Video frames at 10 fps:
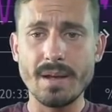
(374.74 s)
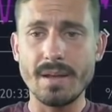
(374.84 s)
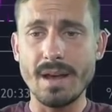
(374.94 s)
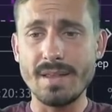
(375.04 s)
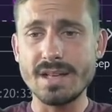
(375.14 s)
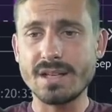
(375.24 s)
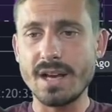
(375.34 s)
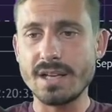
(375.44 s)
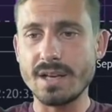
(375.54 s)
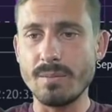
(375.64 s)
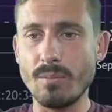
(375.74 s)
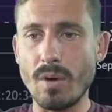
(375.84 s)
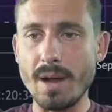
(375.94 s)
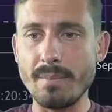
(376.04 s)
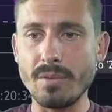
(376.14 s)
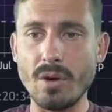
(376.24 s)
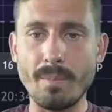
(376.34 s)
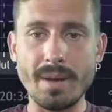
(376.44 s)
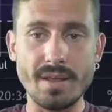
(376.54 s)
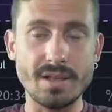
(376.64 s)
uh, this case might
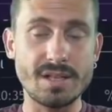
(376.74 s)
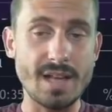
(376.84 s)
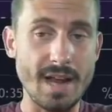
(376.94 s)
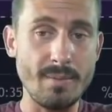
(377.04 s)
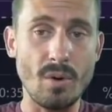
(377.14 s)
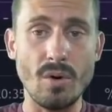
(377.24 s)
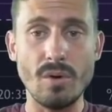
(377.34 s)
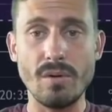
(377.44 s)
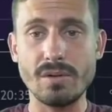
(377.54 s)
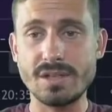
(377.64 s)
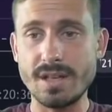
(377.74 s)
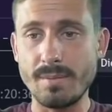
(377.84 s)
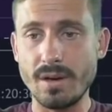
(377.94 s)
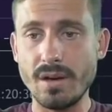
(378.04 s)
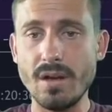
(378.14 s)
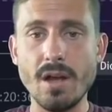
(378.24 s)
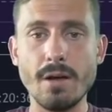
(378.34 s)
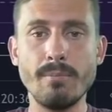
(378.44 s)
not be the same or similar,